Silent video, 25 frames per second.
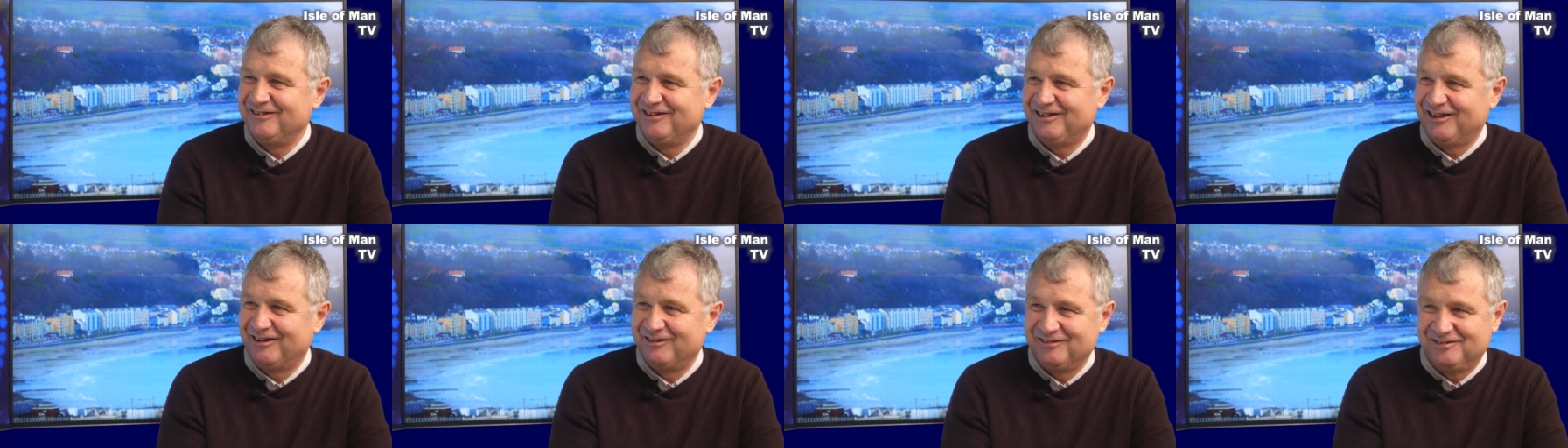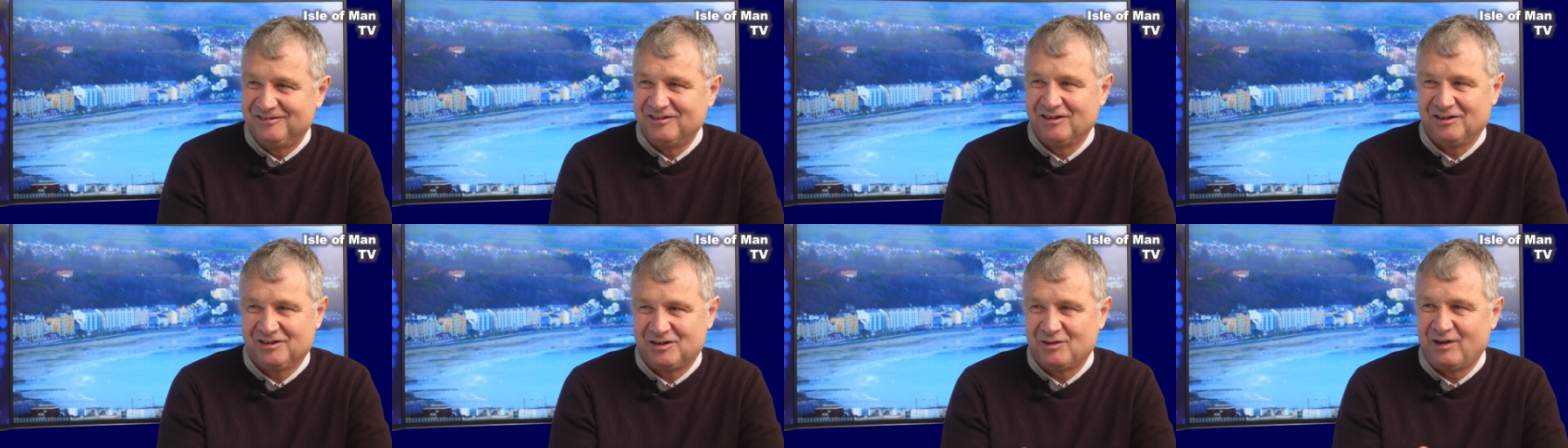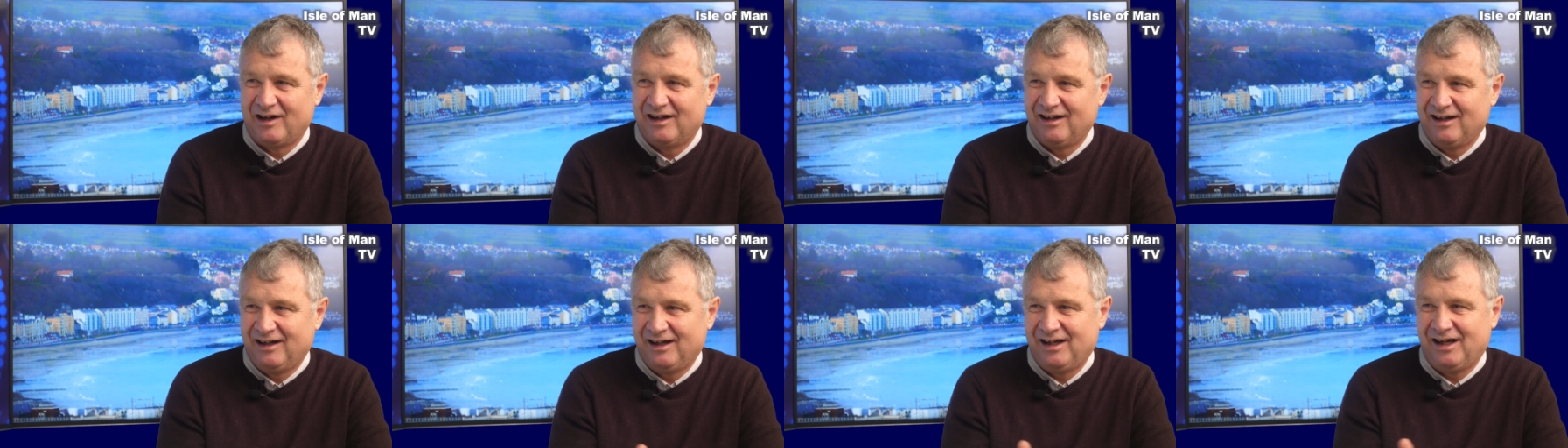You know,
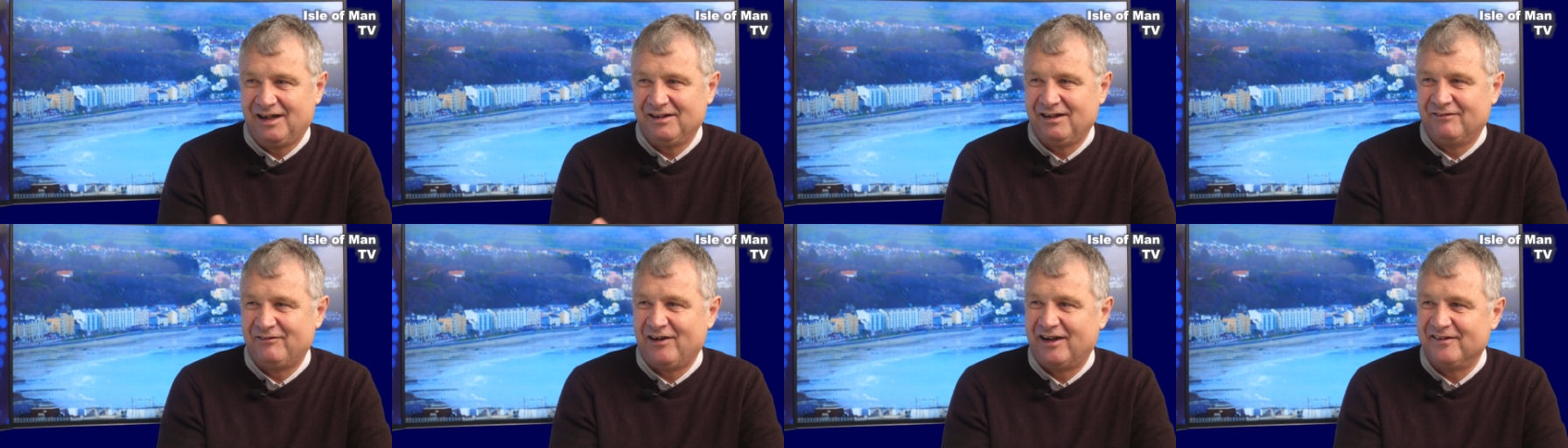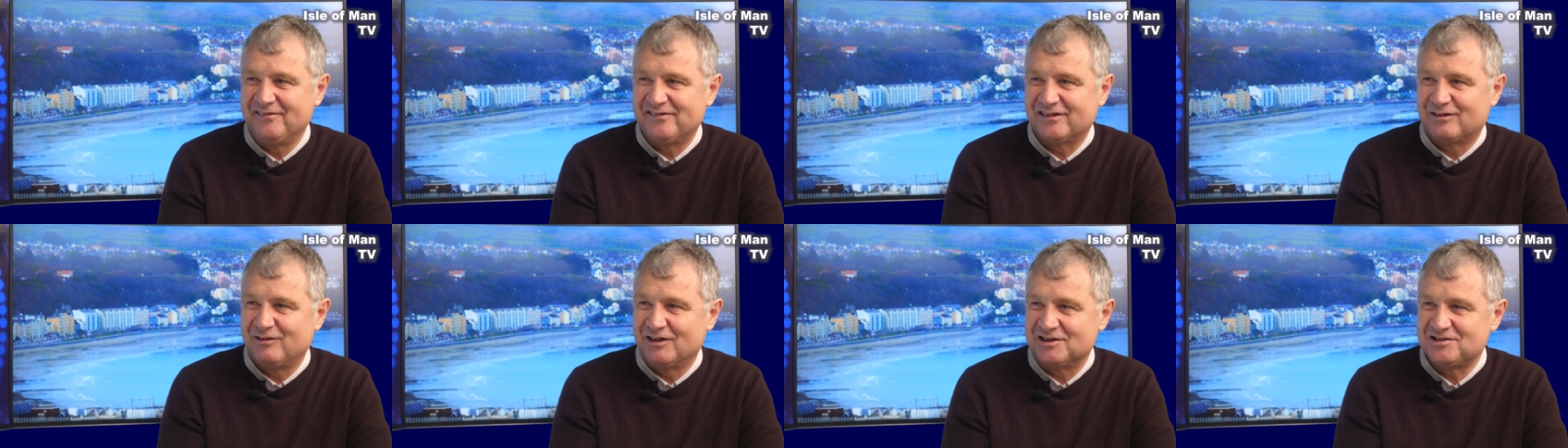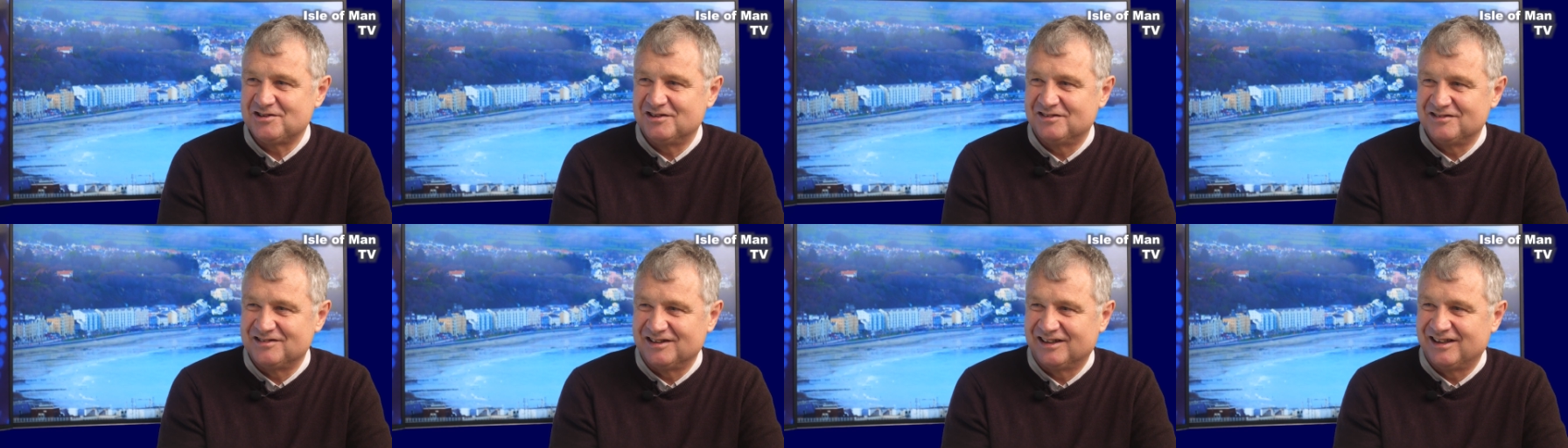quite, I, have answered
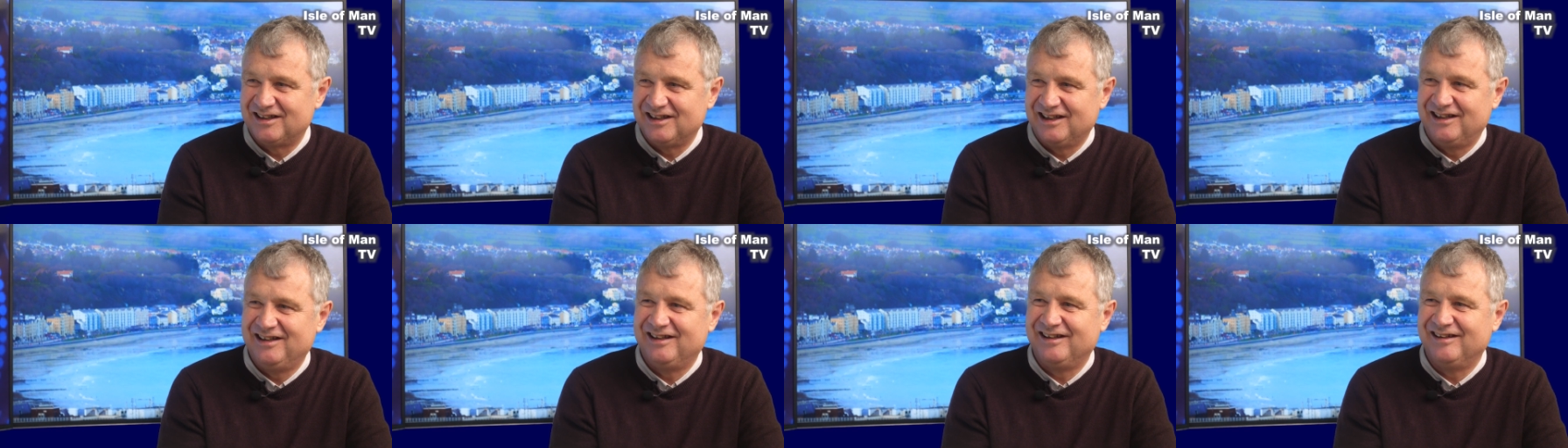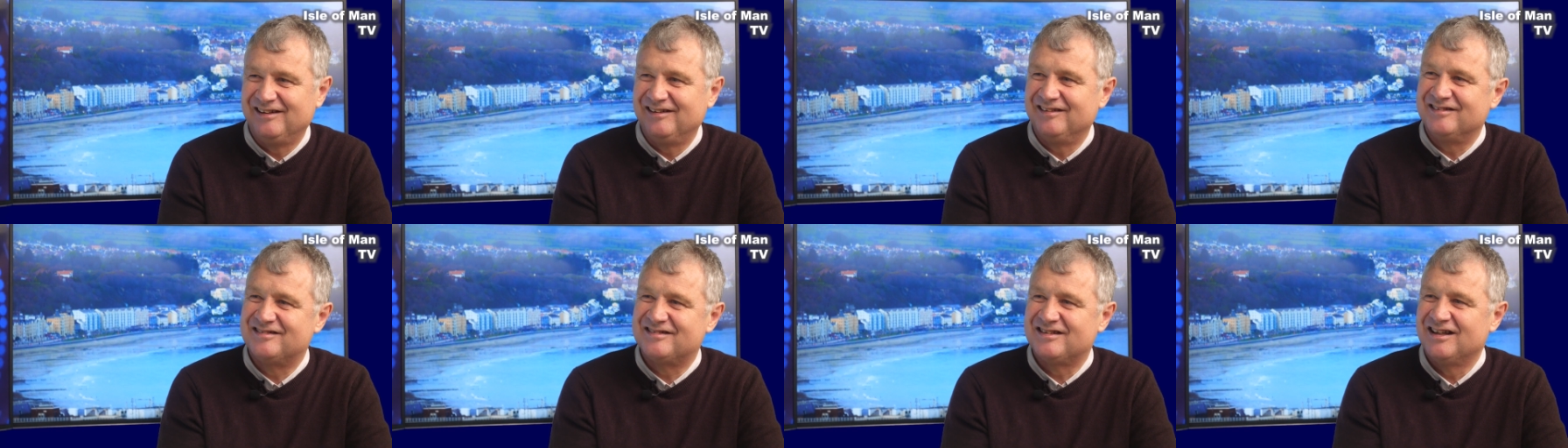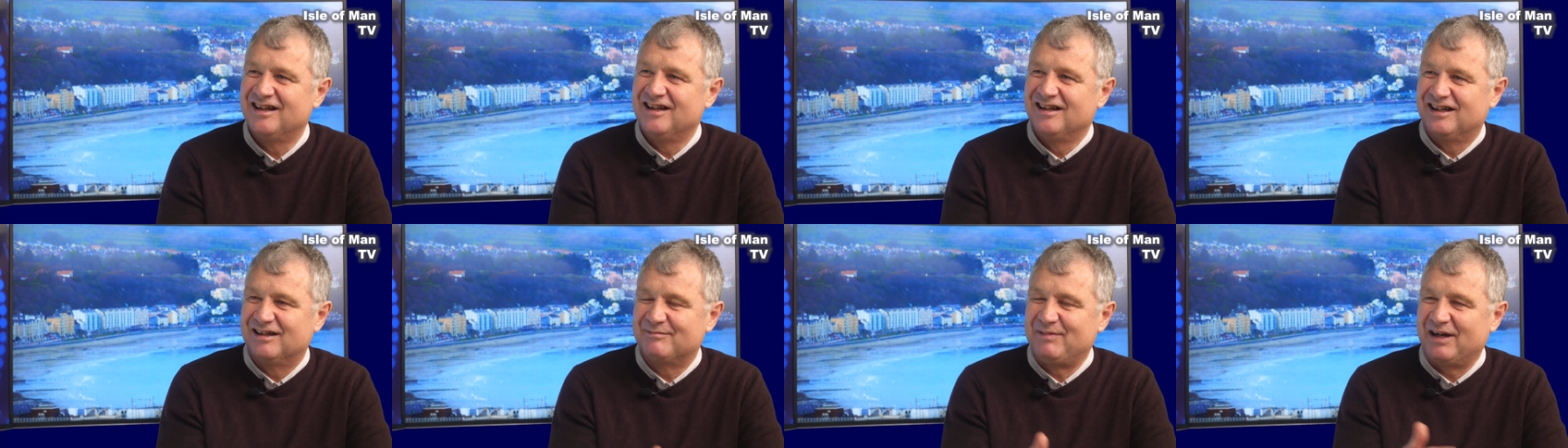questions in Keys
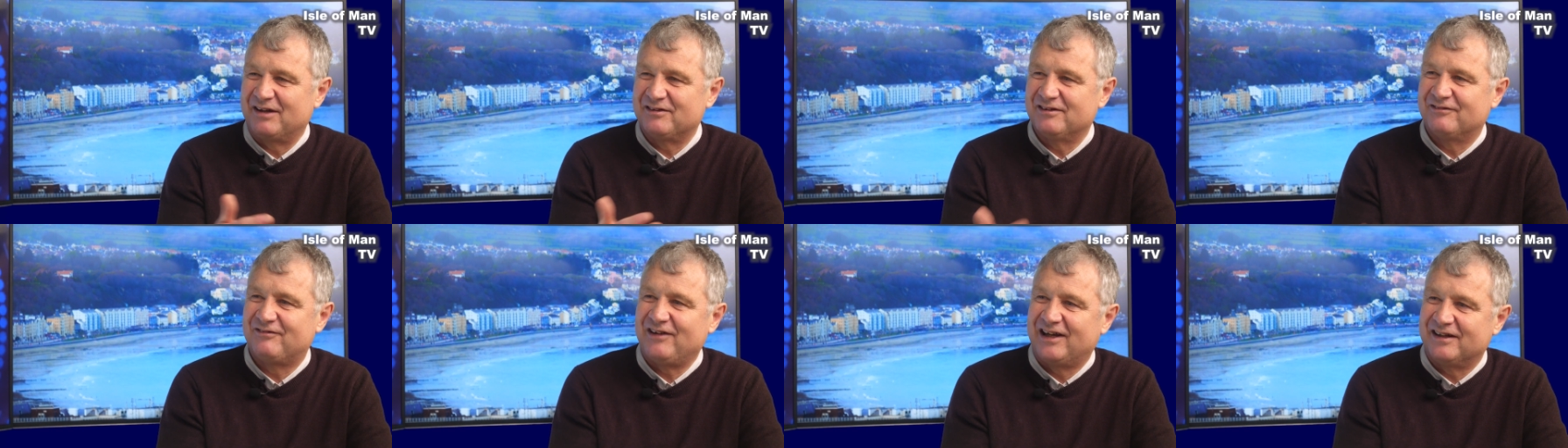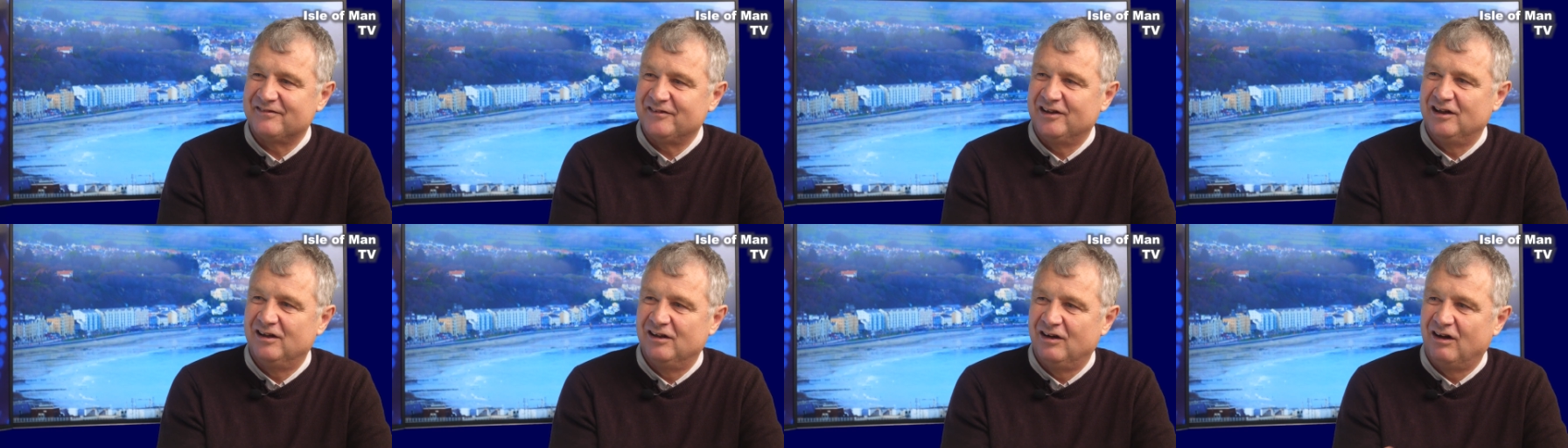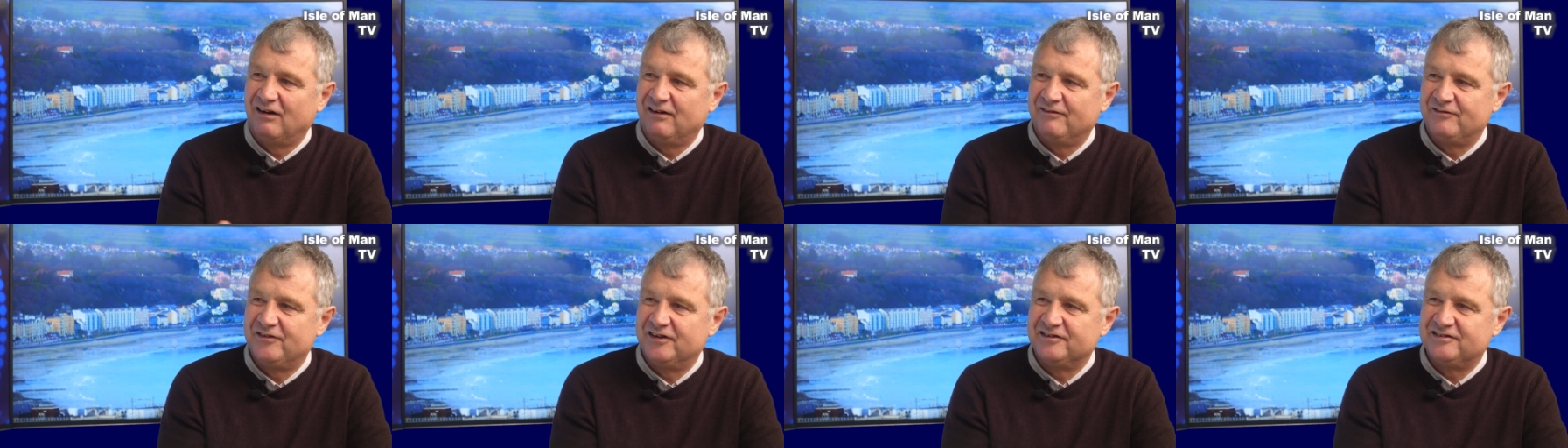about the fact that a
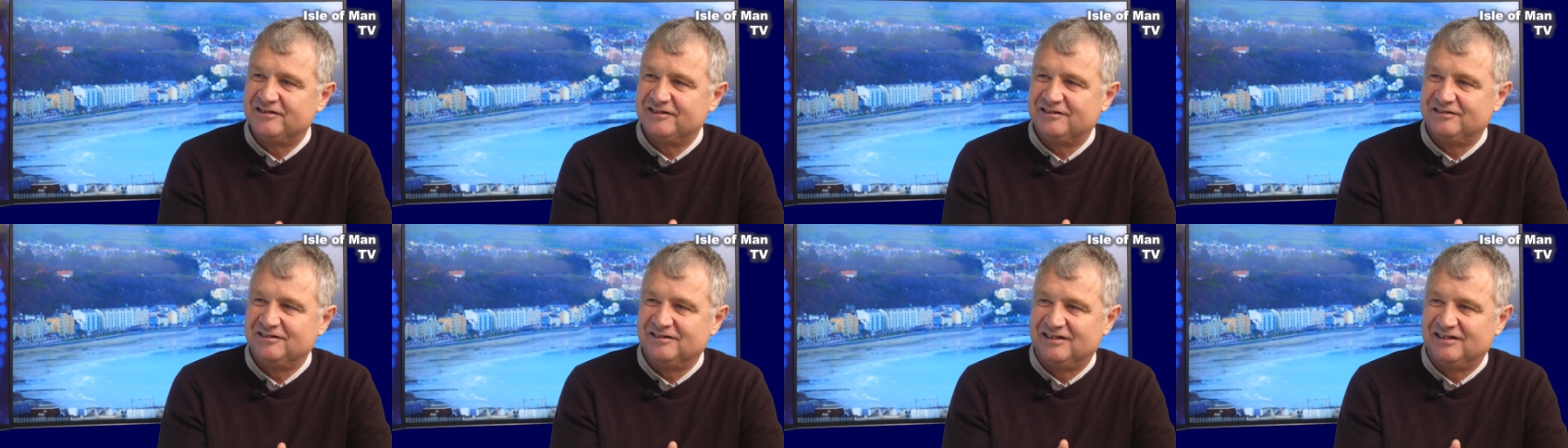lot of the